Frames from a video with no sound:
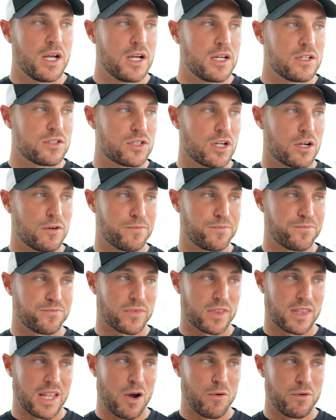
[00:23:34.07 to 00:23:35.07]
So
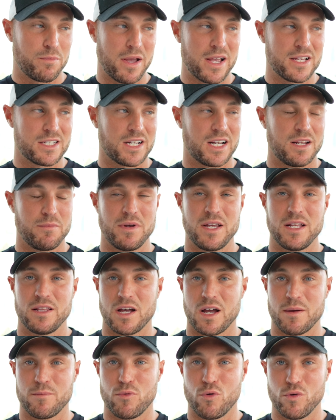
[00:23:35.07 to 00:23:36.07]
that would basically mean
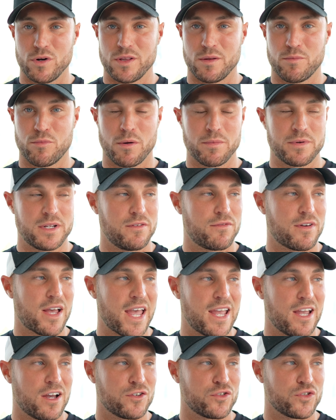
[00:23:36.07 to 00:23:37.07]
that I bought the property for
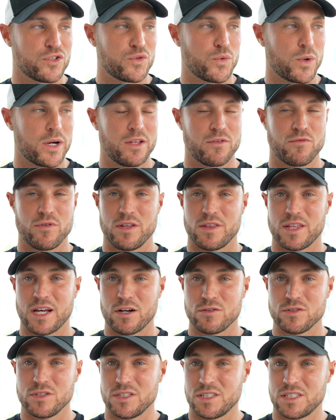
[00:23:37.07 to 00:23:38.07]

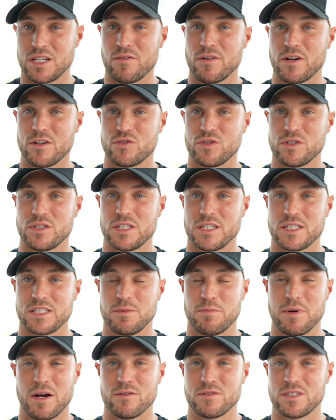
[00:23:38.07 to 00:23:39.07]

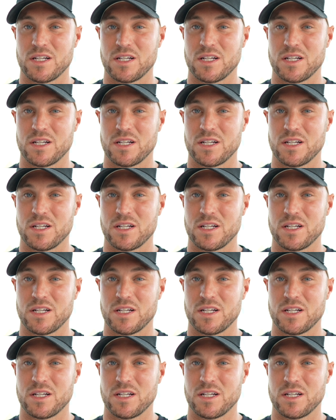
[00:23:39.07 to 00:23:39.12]
£823,760.